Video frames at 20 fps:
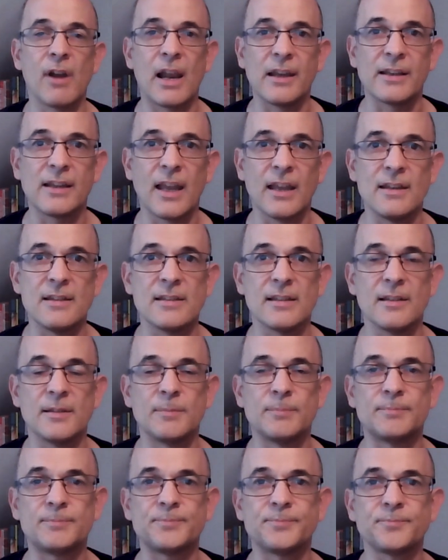allocated.
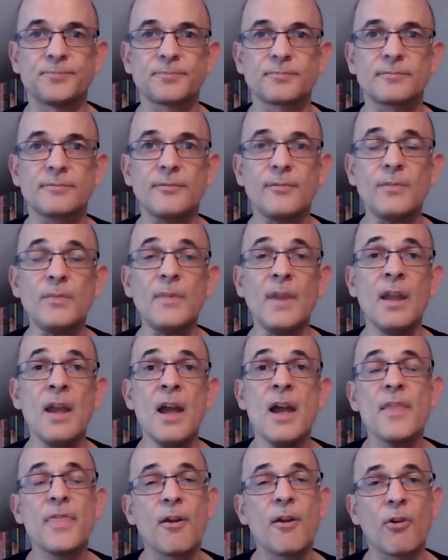
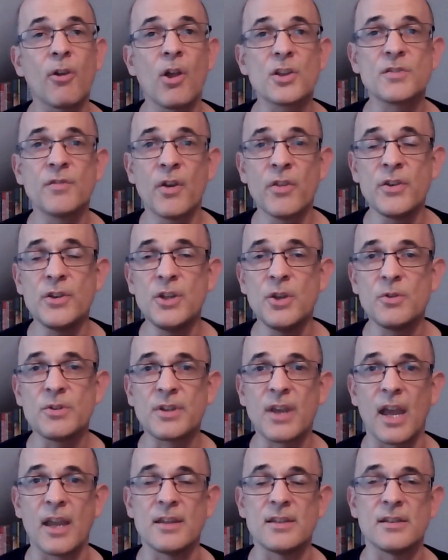There are lots of other use
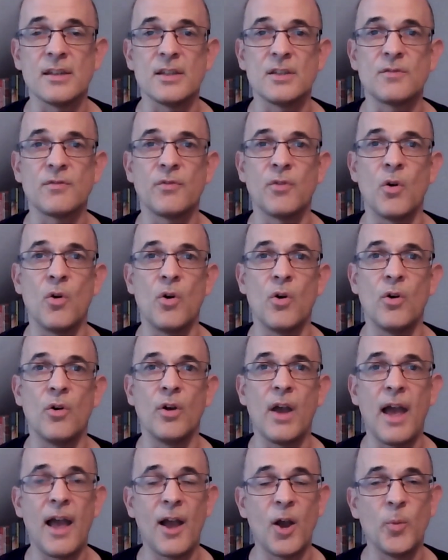cases for
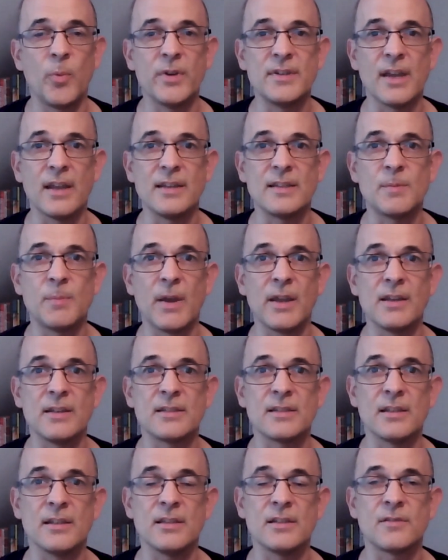helper
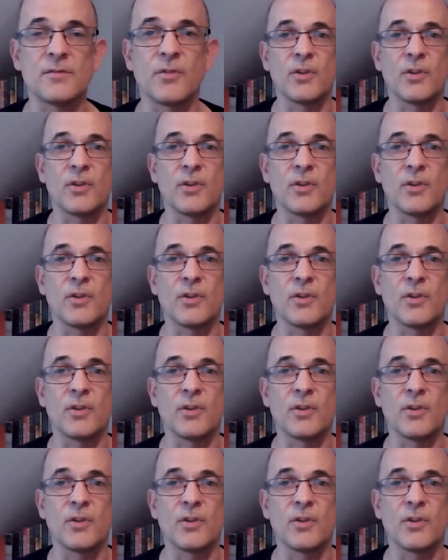databases.